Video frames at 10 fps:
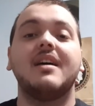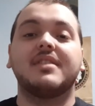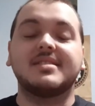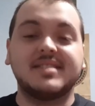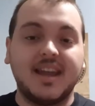
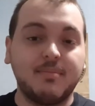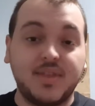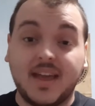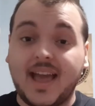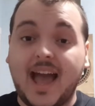the same
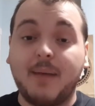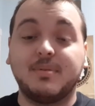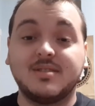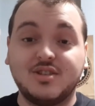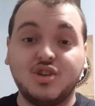thing
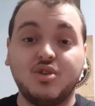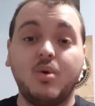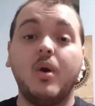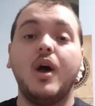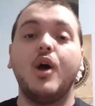happen to you